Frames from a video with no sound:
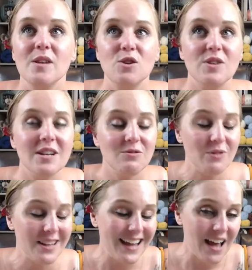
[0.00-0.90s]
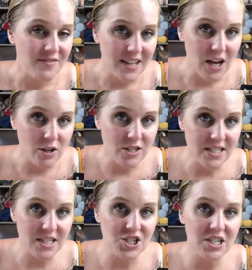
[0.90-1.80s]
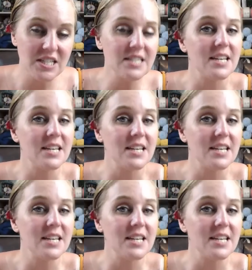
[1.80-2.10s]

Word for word: you didn't really have to count your stitches.